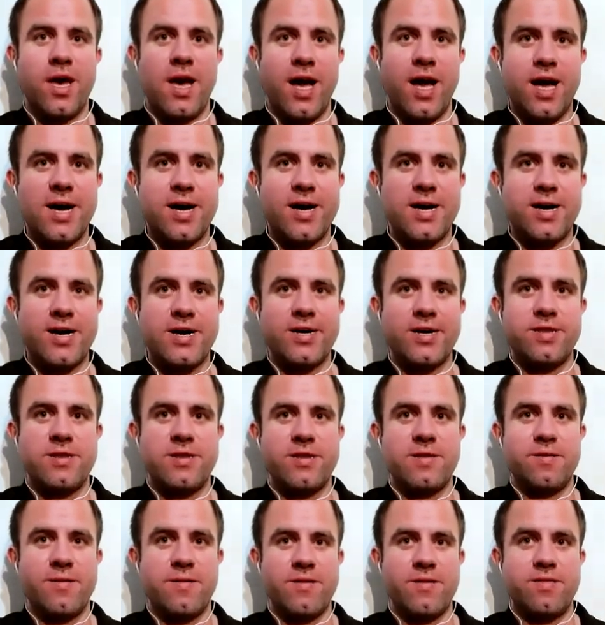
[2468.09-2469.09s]

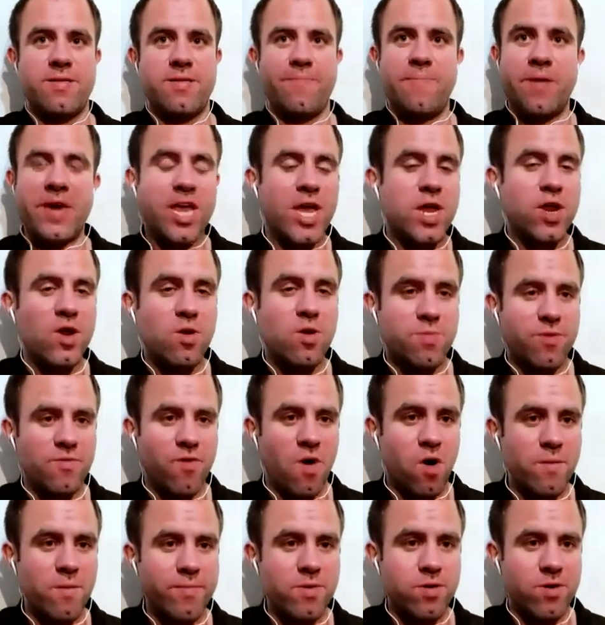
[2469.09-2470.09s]
And they're picking up the
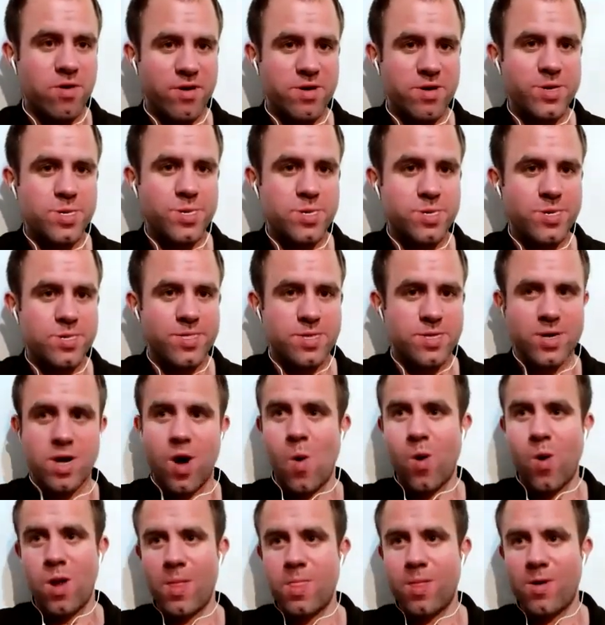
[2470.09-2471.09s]
wrong books. They're
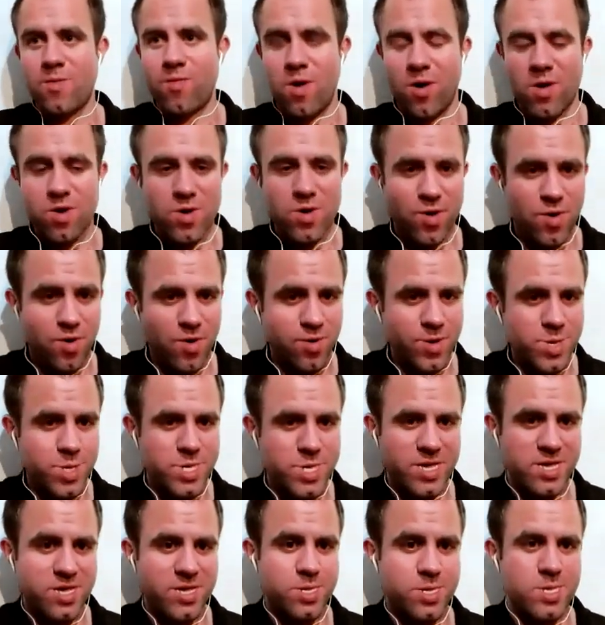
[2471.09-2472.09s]
going on the wrong
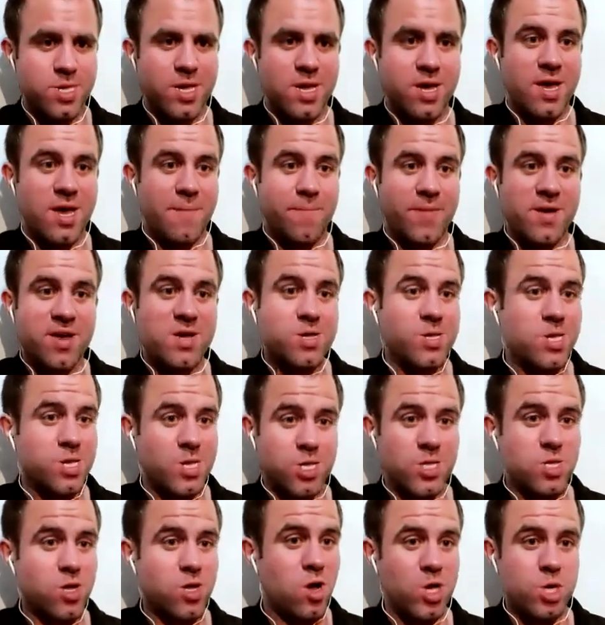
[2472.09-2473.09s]
courses because it's
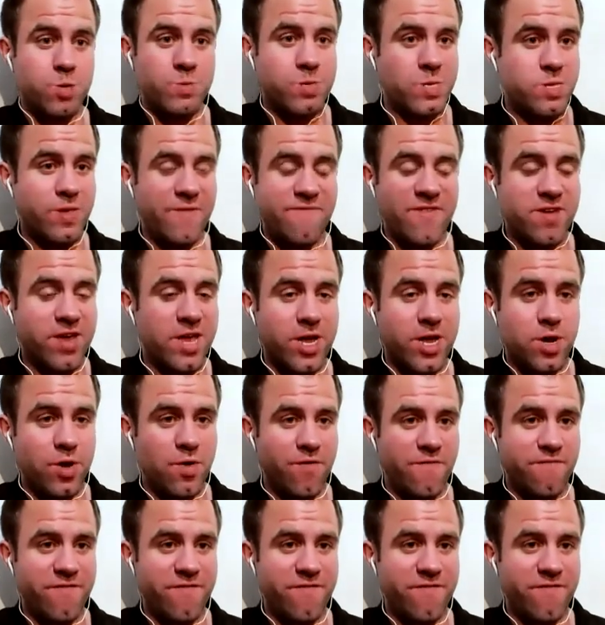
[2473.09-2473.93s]
not specific enough.